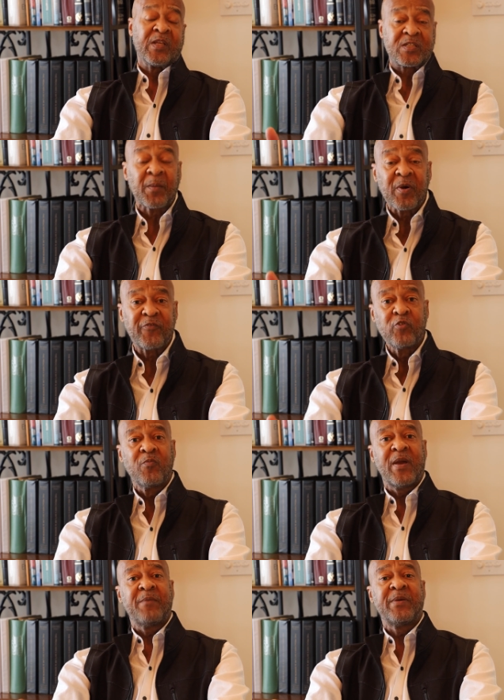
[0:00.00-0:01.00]
Some of you
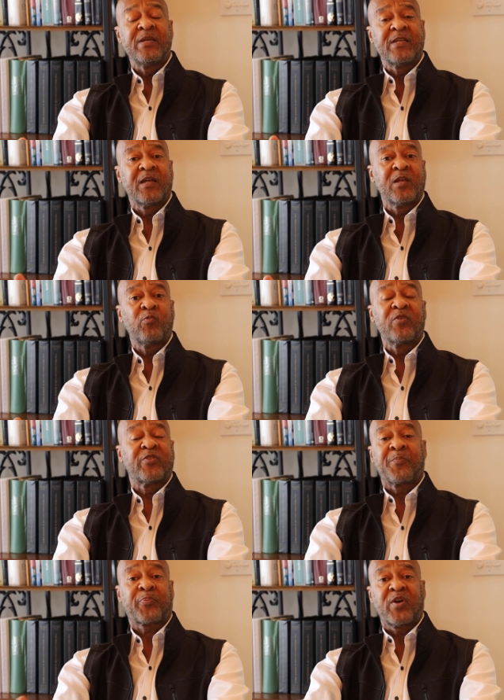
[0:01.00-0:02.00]
may be dealing
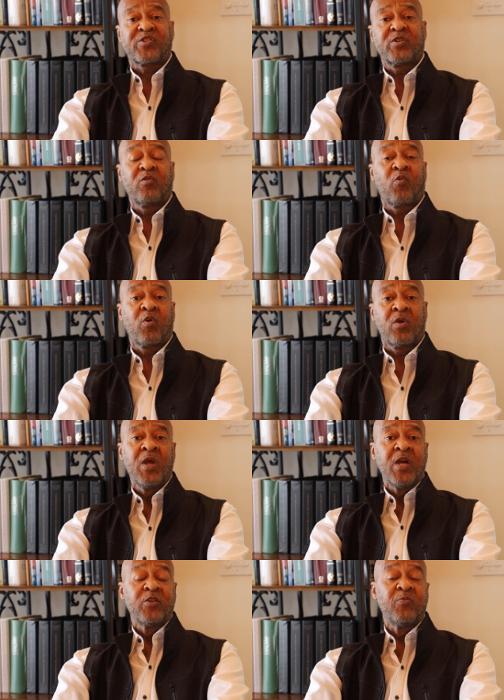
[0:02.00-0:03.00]
with depression
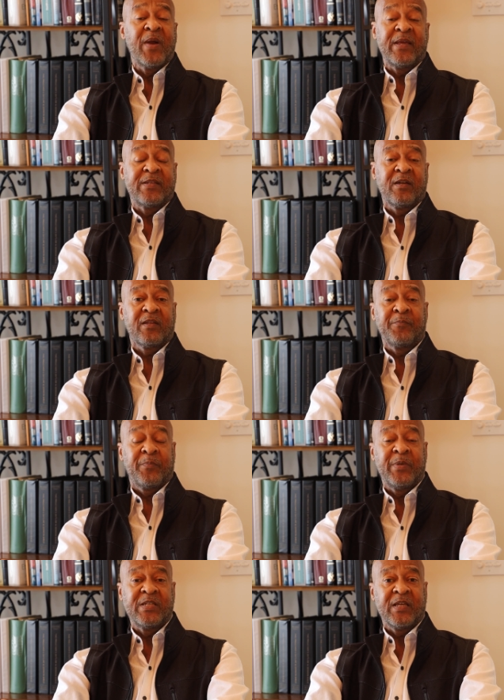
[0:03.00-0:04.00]
or you may
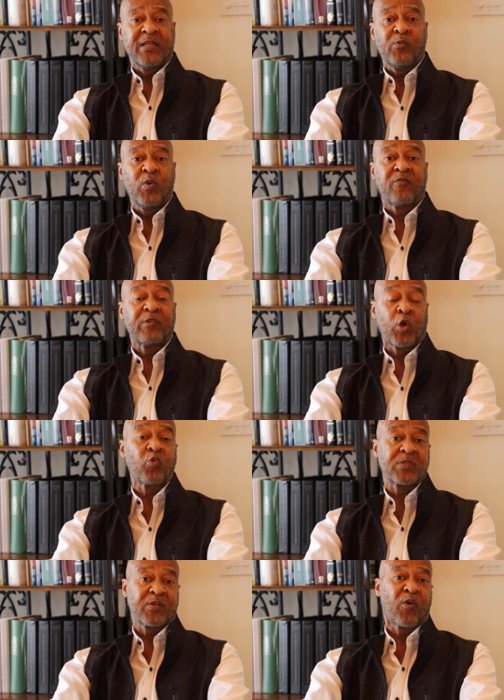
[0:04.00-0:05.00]
dealing, be dealing with
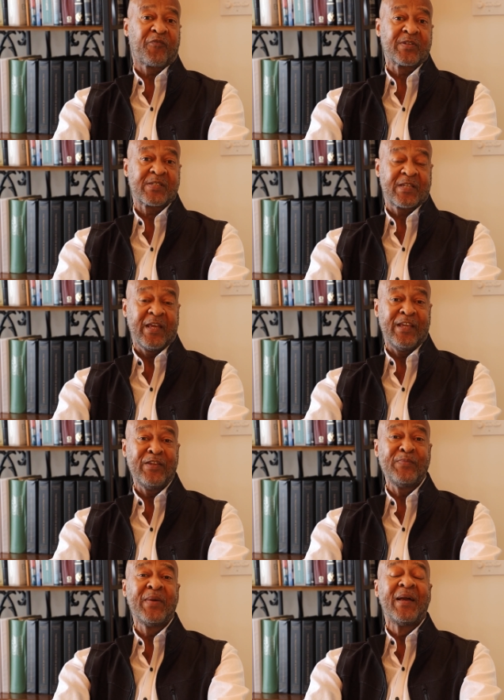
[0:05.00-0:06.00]
low
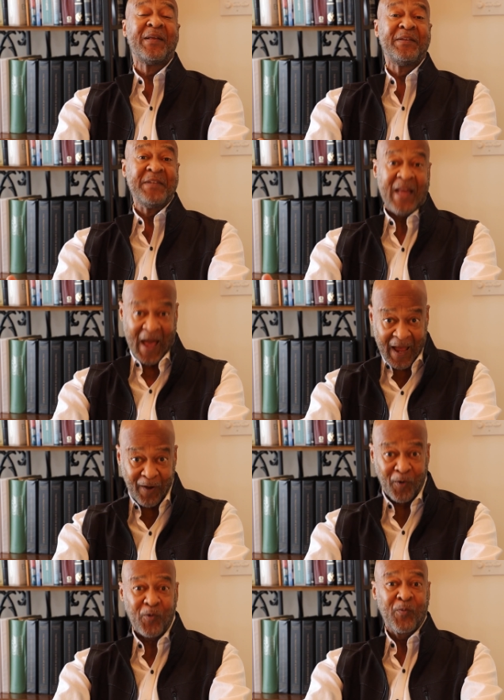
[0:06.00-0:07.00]
self-esteem
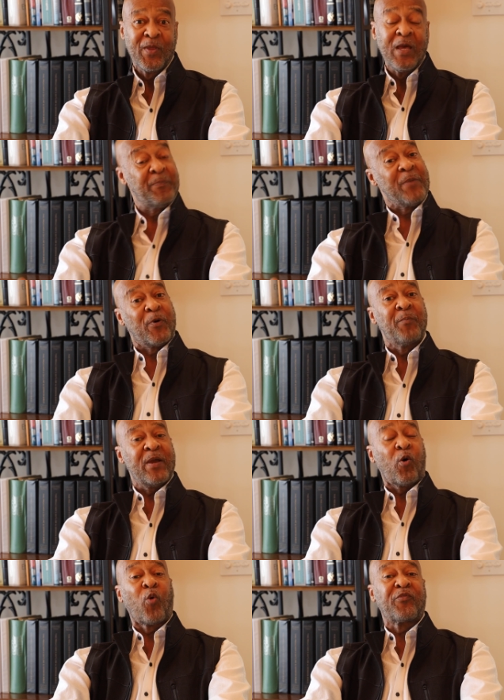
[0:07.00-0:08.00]
now. People
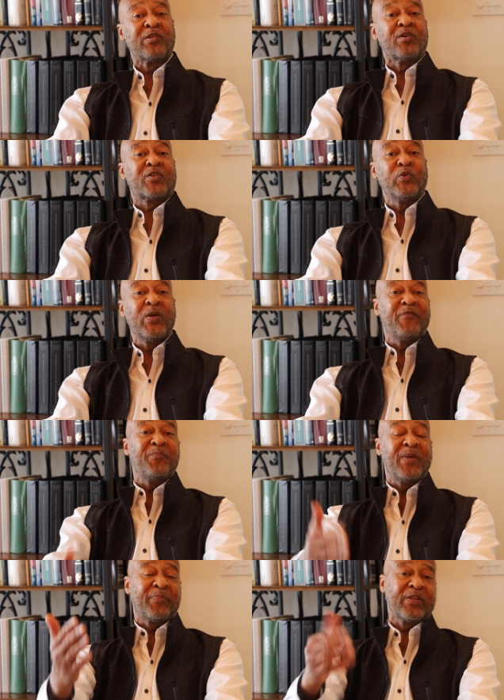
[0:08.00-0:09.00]
may overlook you,
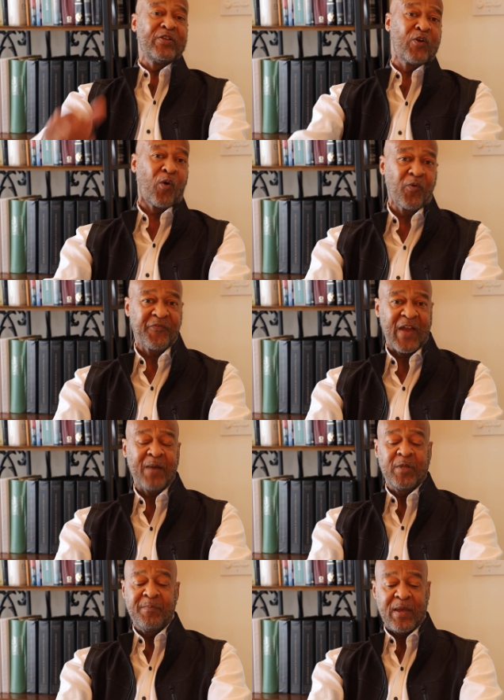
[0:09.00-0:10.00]
even people in your own
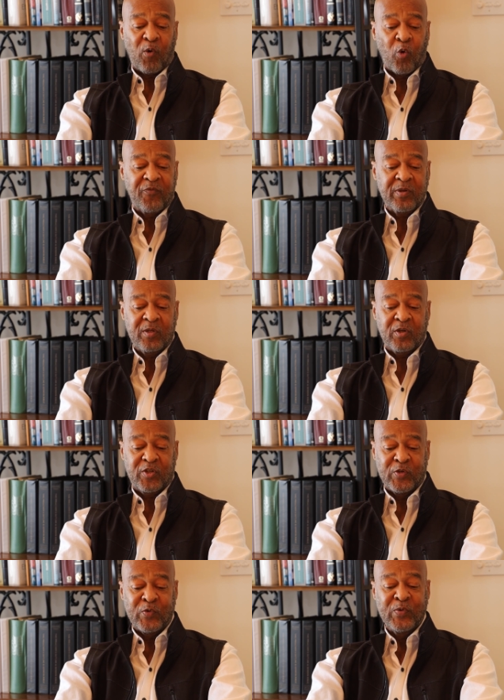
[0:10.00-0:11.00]
family may
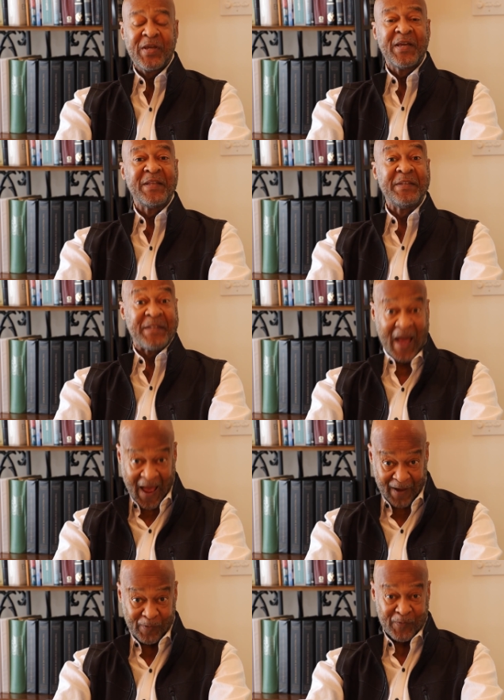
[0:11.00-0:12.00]
overlook you
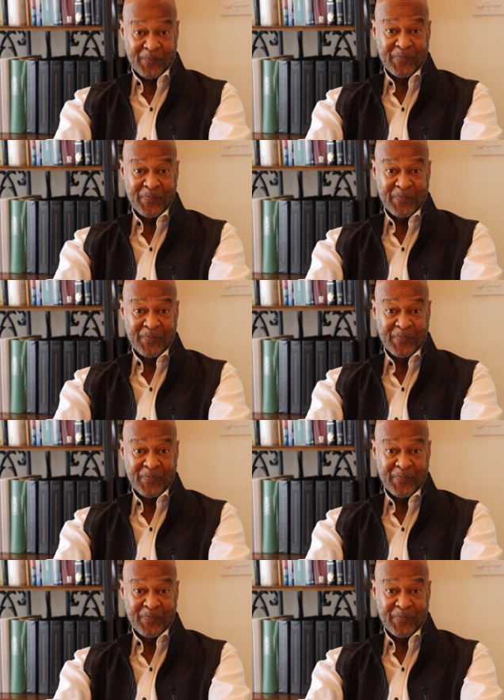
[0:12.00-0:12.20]
now.